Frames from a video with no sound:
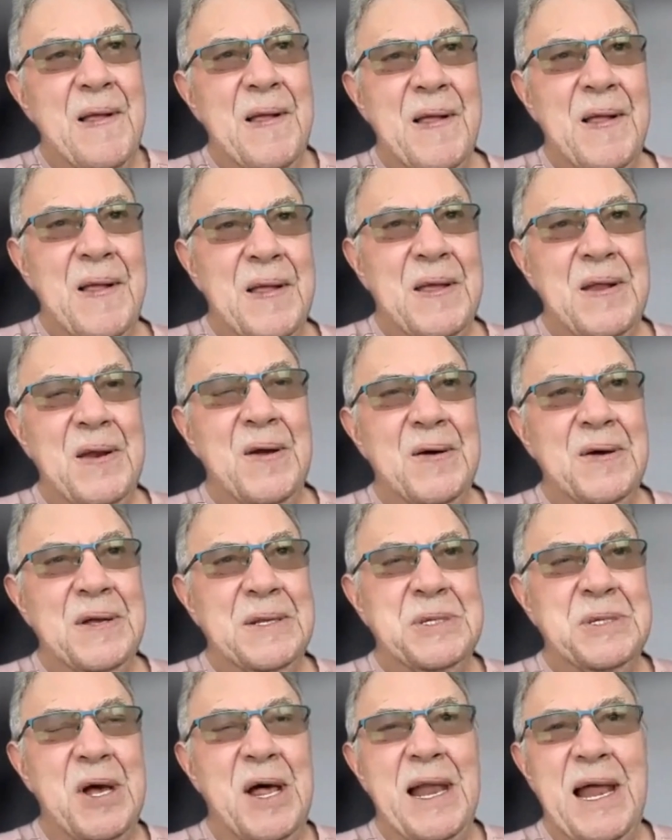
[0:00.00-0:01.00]

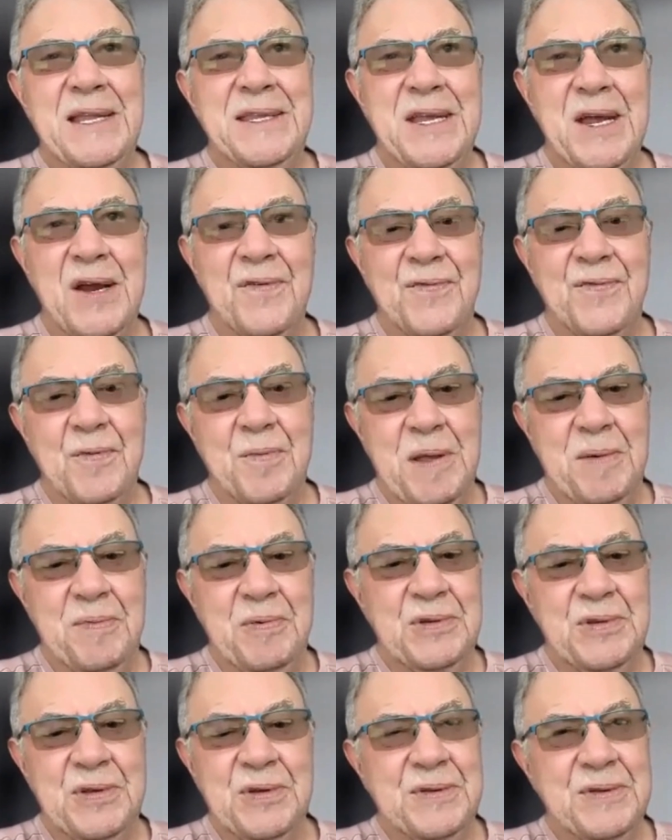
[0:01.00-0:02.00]
it's all out there for people
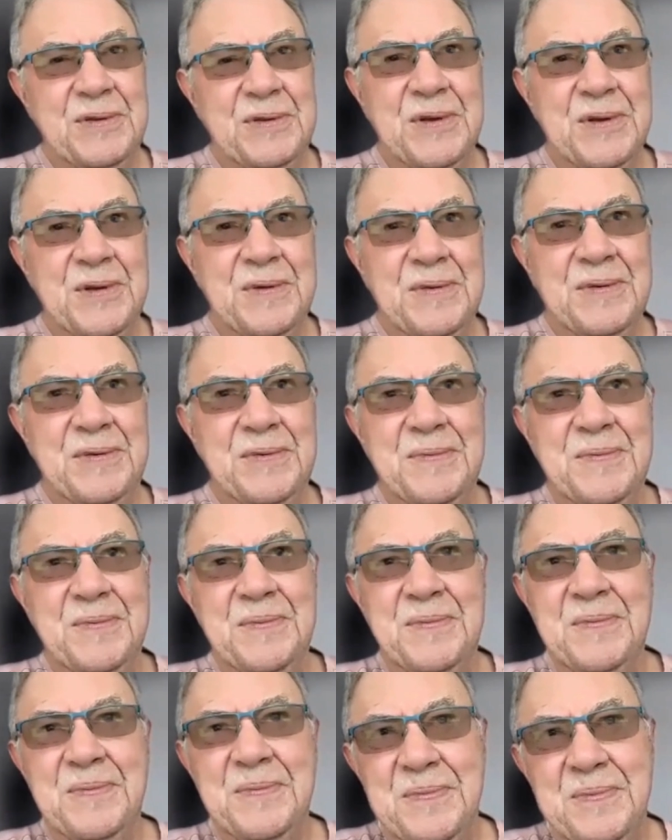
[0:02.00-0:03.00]
to
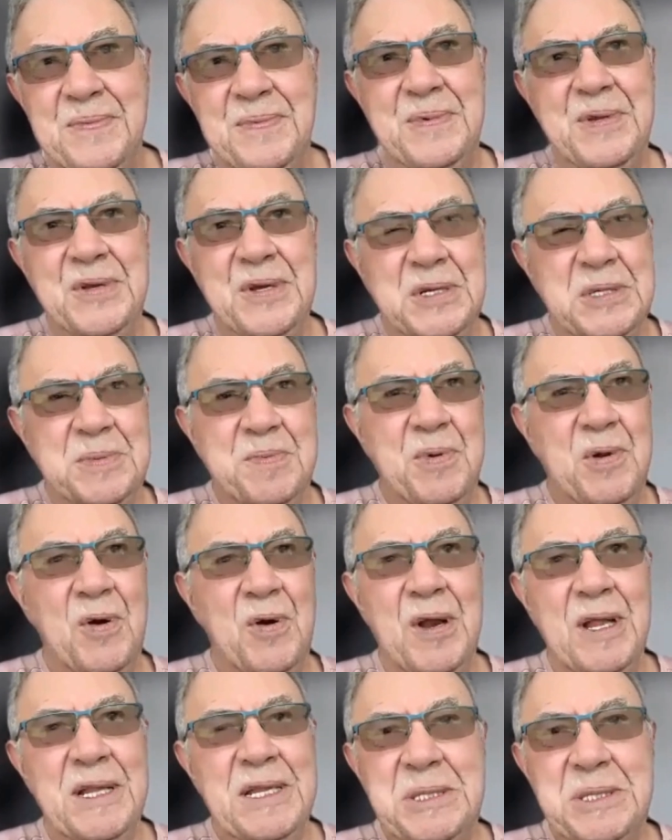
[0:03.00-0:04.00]
explore.
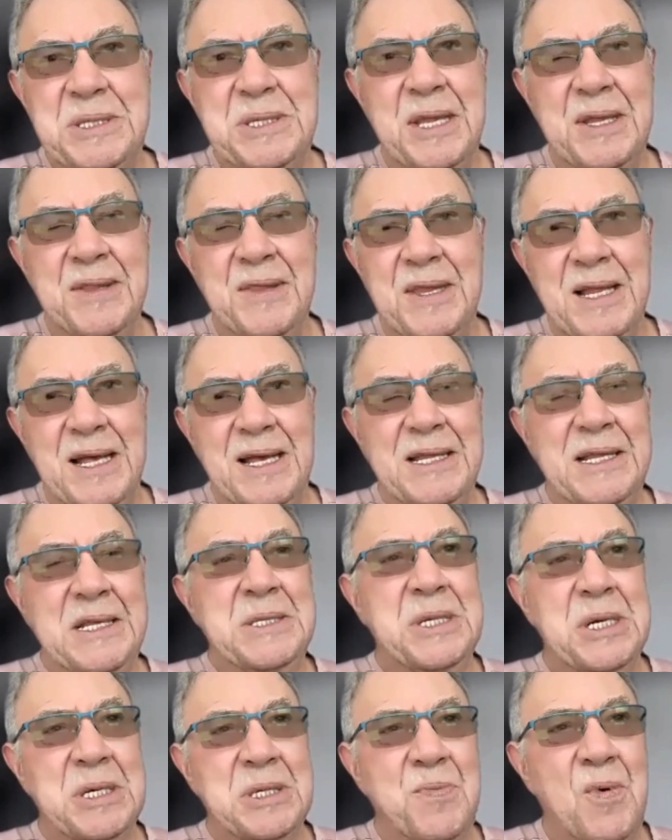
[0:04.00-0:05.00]
At least
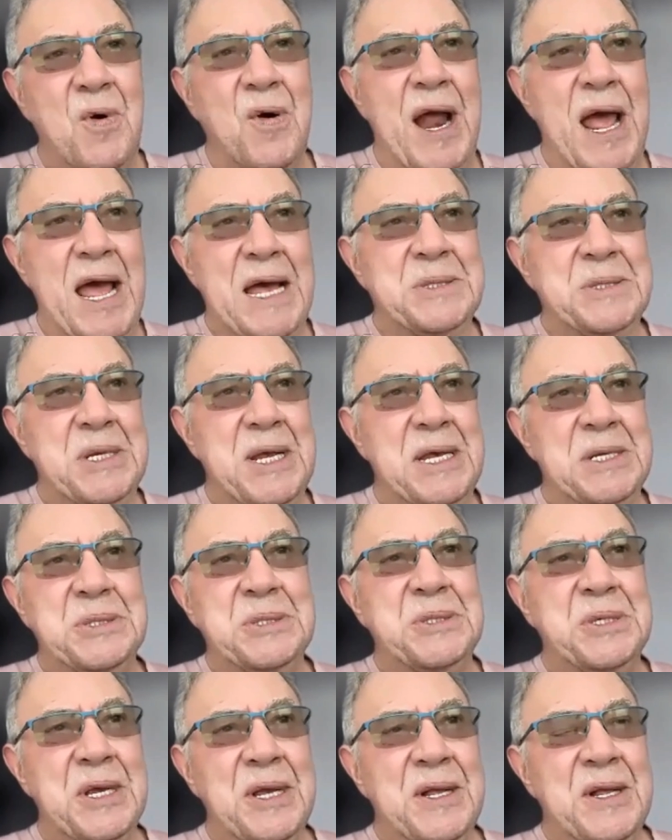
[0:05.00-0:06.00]
there's more
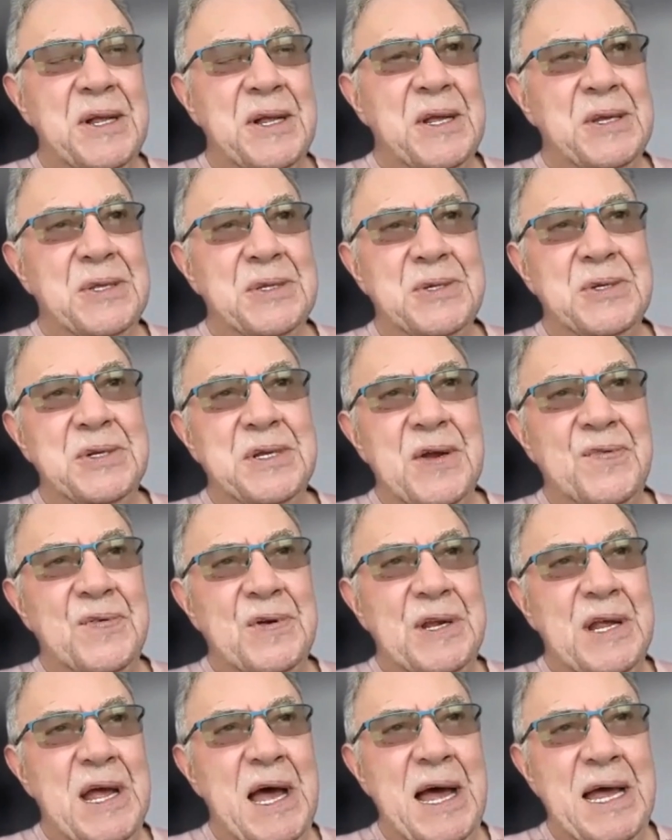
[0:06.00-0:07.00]
access to
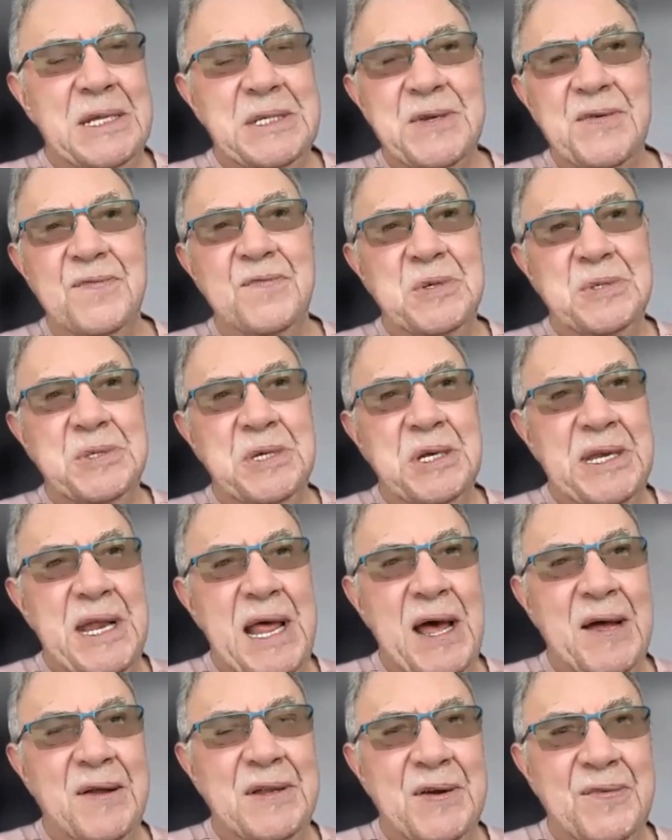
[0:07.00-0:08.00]
different kinds of music
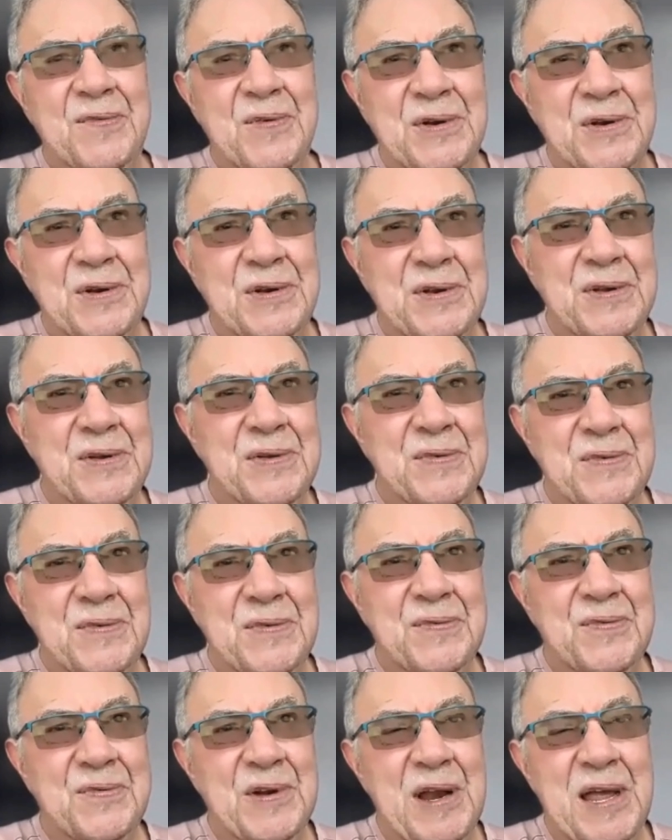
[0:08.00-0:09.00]
now, different
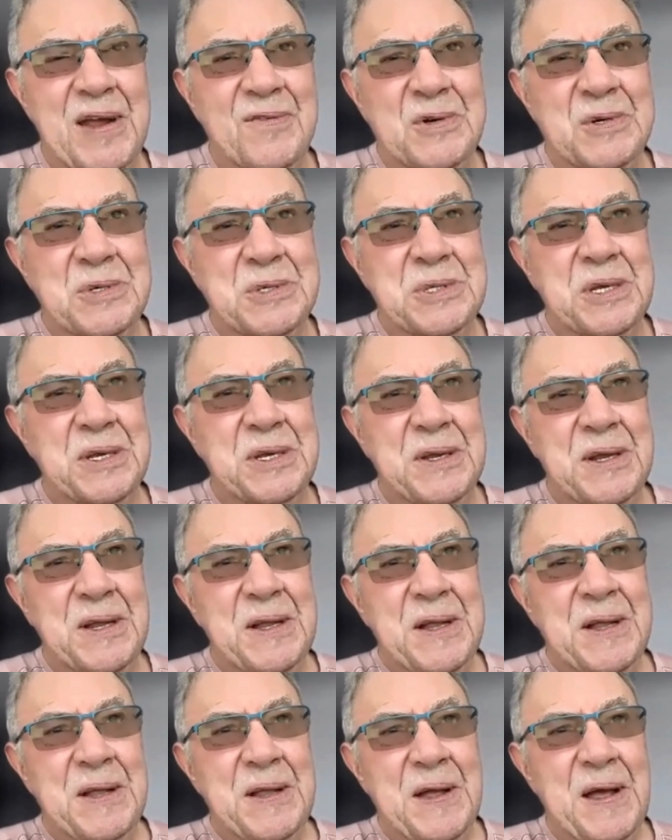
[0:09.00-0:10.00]
flavors.
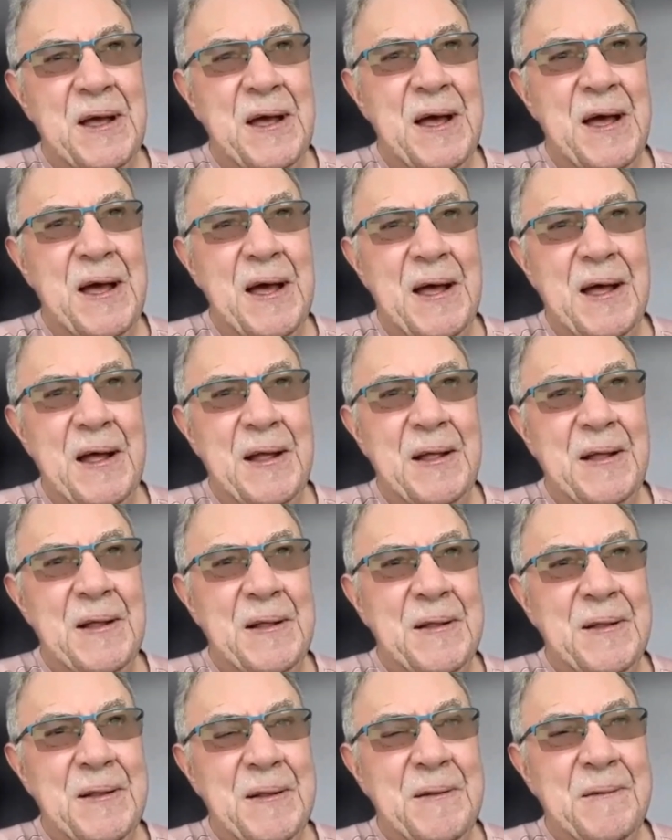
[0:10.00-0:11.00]
uh
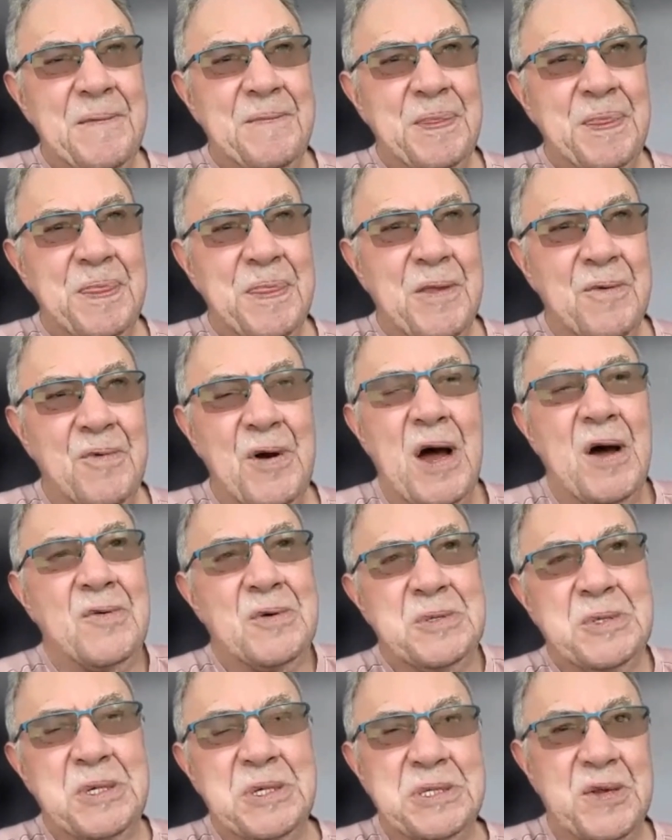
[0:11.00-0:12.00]
Rock
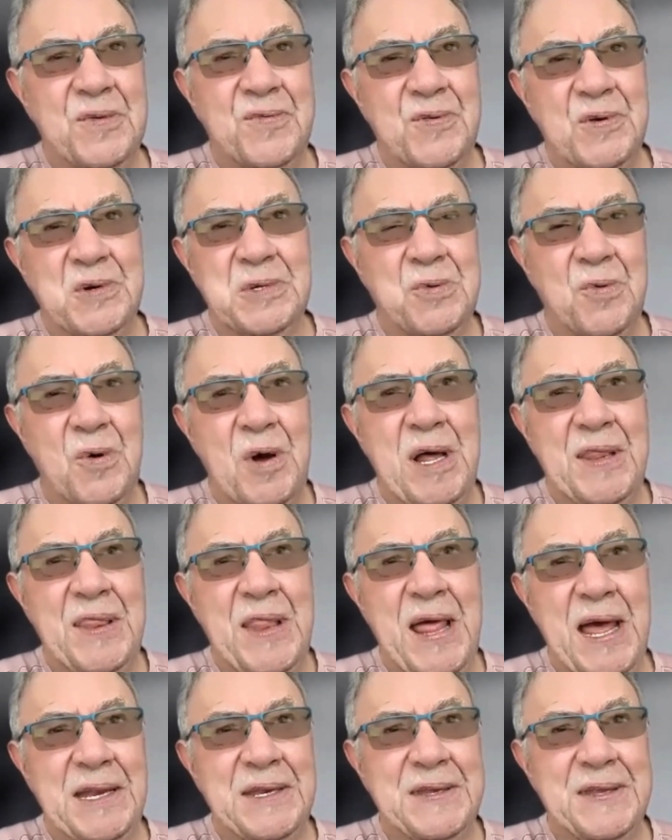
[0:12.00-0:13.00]
was just the first one
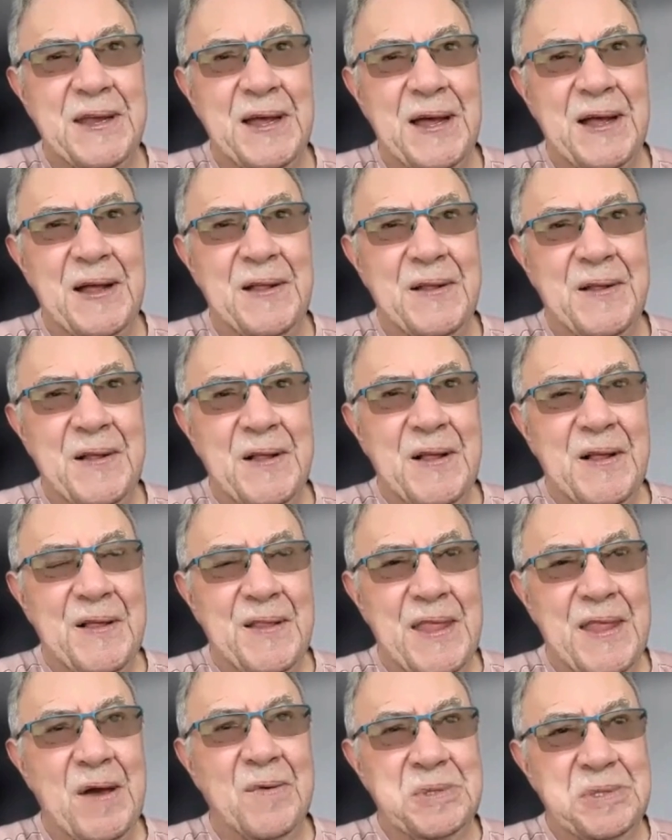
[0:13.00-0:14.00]
that
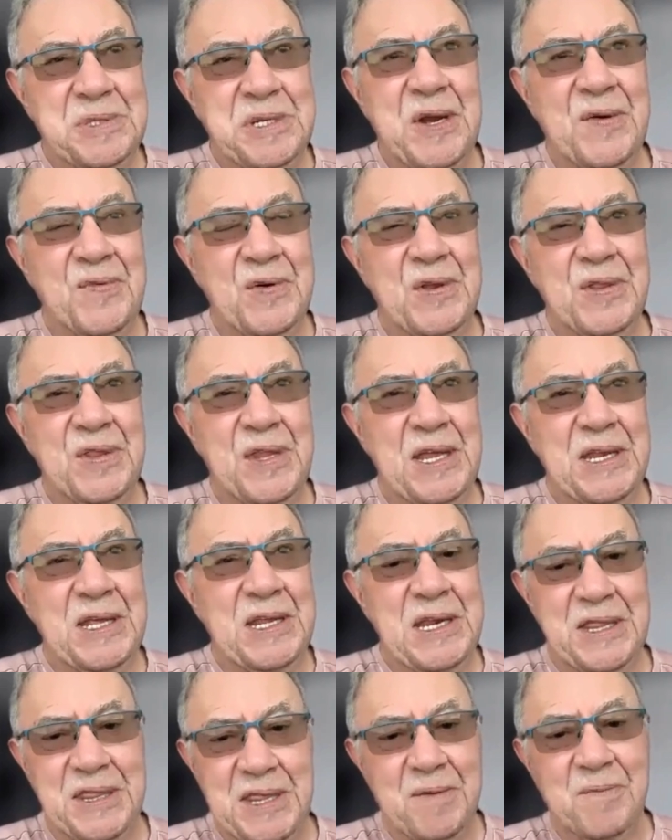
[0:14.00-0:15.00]
was different than
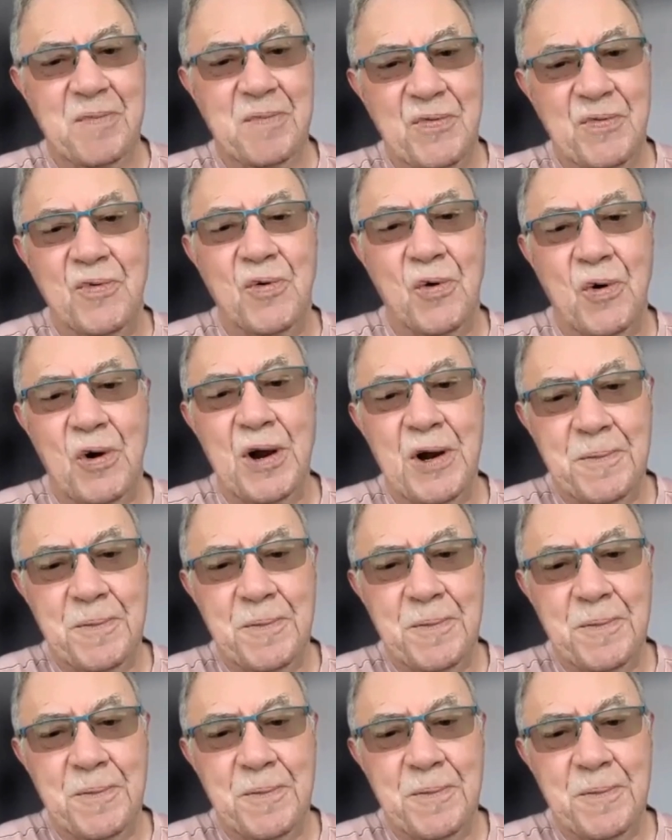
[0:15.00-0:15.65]
anything before.